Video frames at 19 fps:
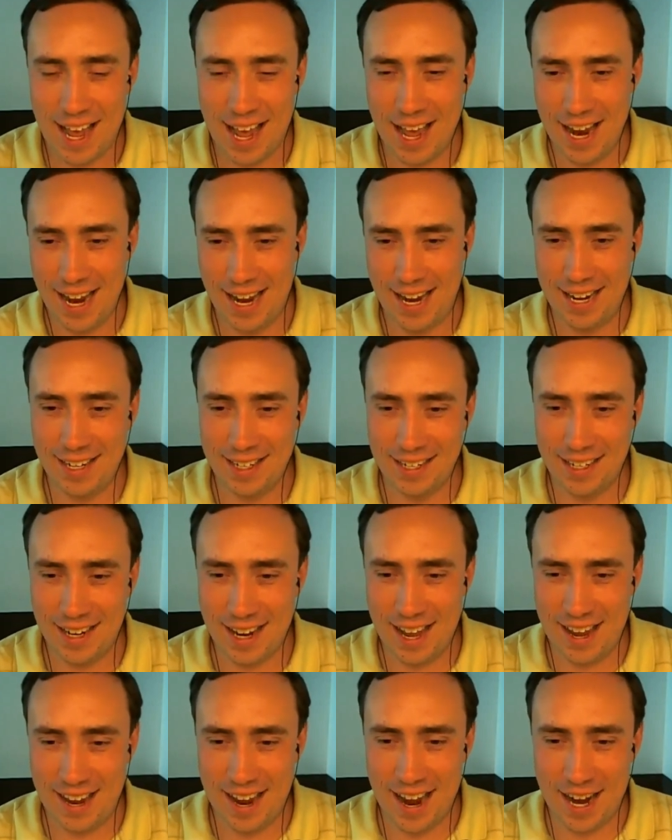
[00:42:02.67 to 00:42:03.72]
I
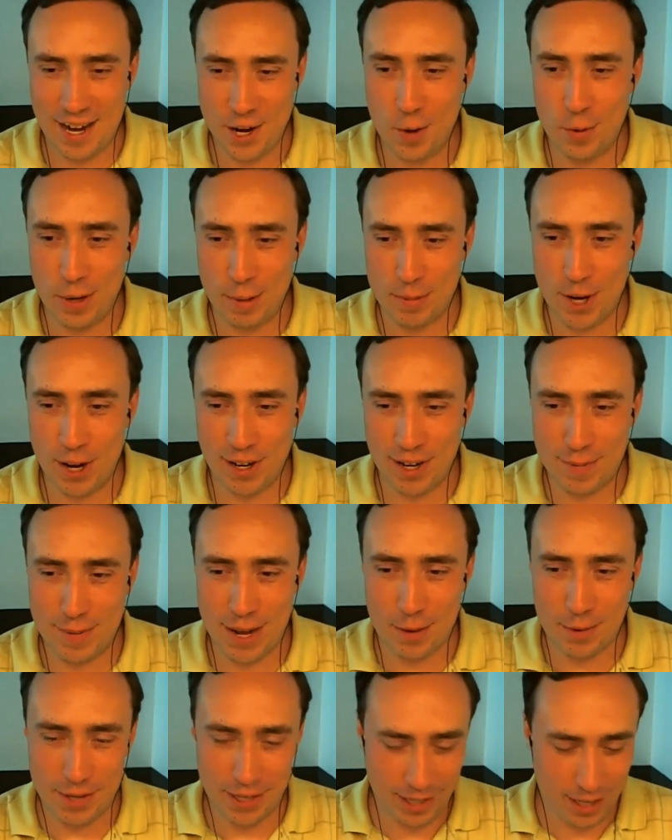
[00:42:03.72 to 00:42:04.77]
I know what I'm talking
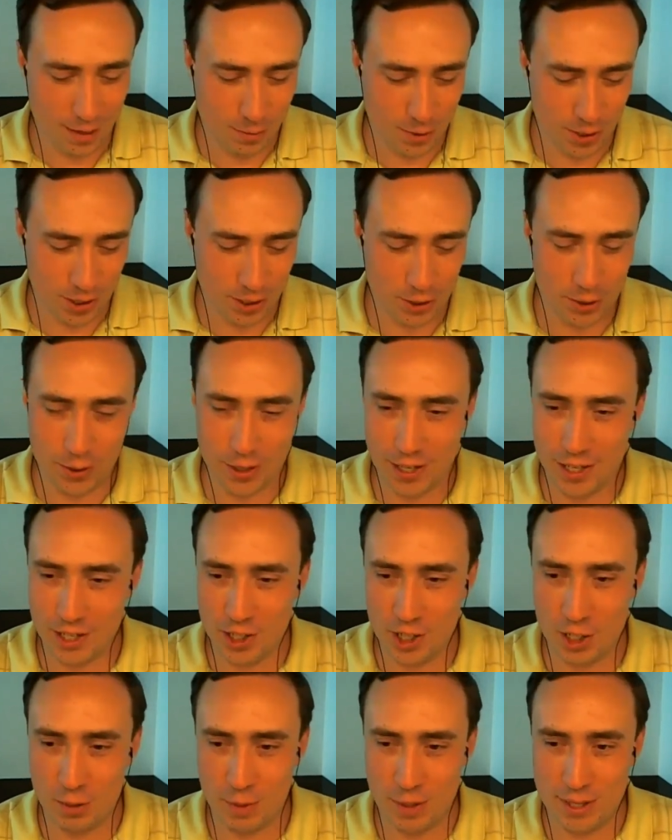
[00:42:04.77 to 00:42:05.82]
about when it comes to uh,
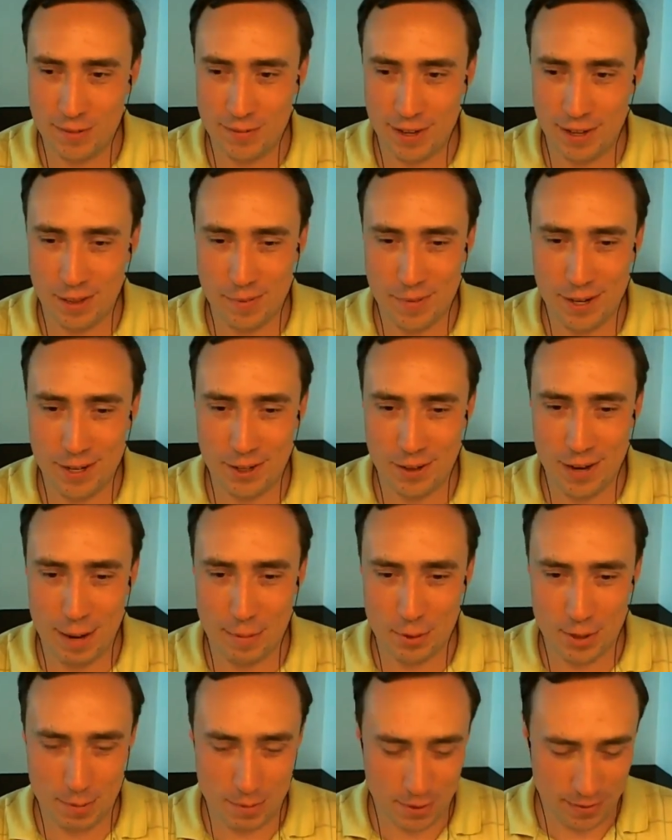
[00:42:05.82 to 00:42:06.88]
G Suite development or
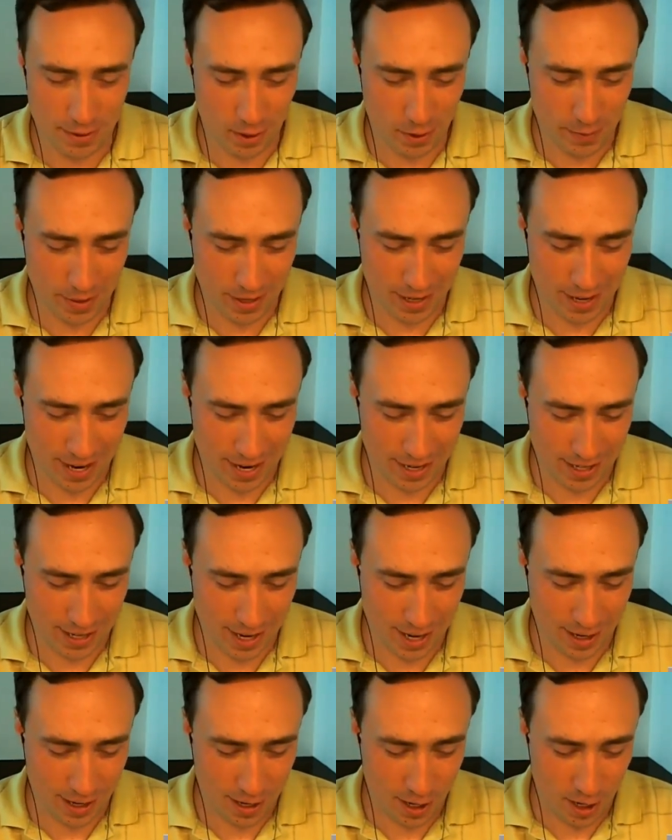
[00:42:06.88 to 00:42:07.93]
AppScript development, and
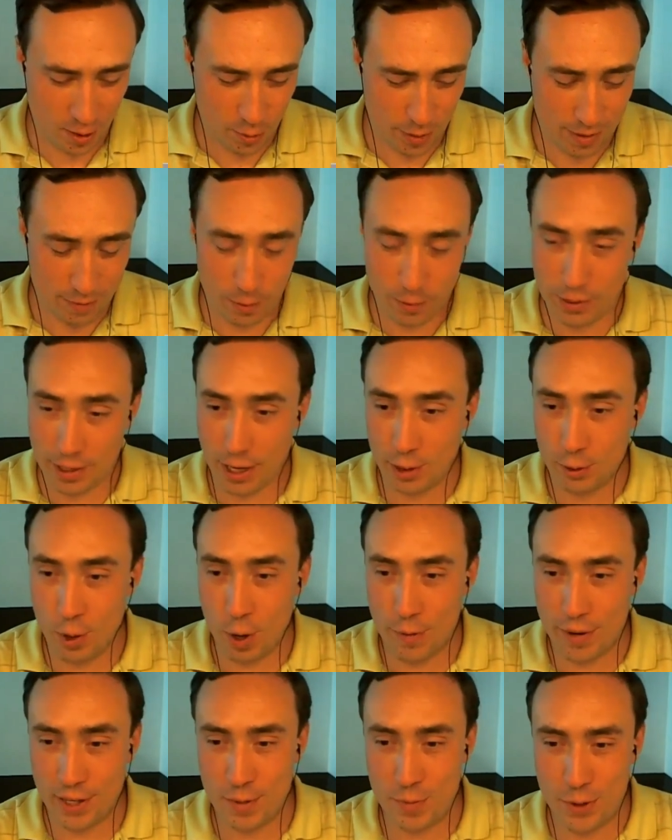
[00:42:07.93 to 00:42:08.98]
uh, we have a really a
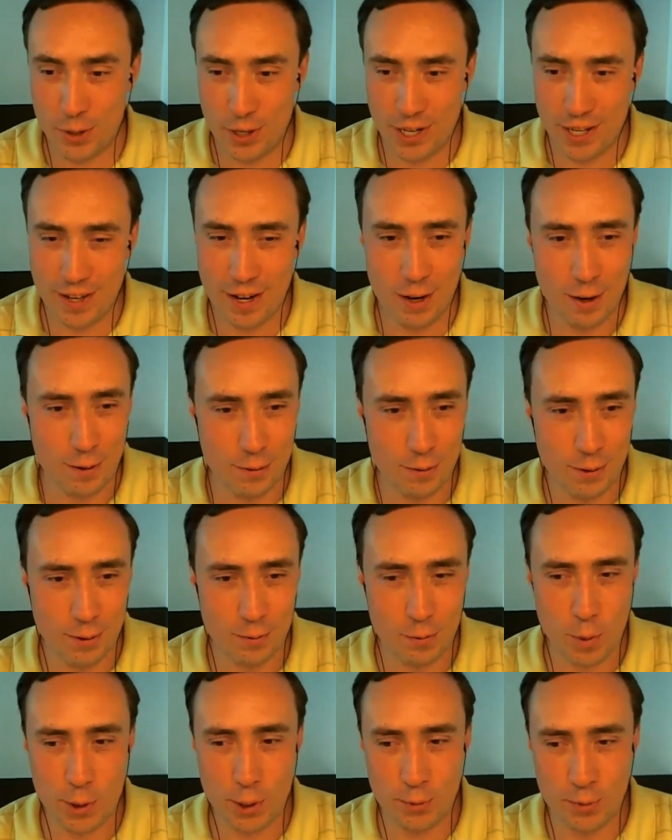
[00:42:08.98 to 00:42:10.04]
growing community there of, of
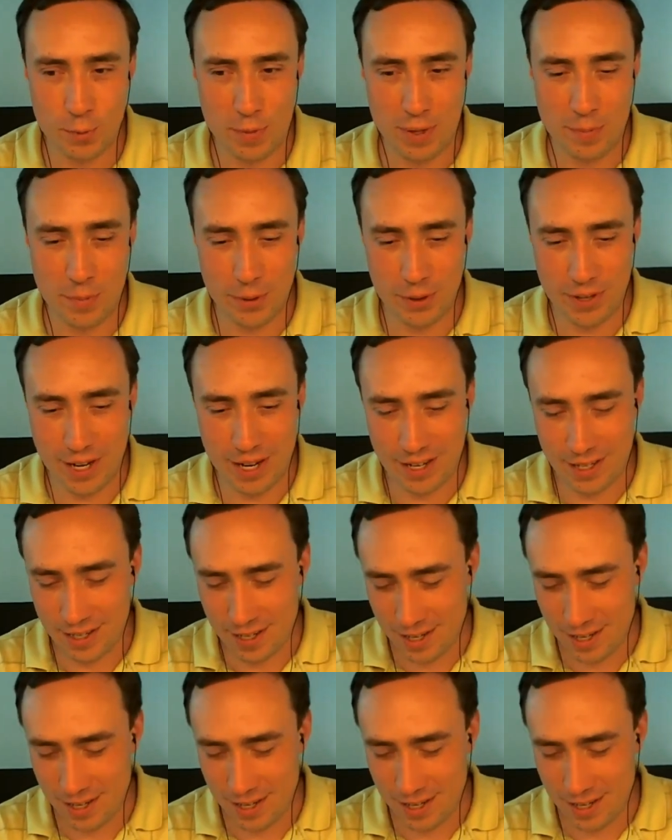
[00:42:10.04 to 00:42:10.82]
wonderful people that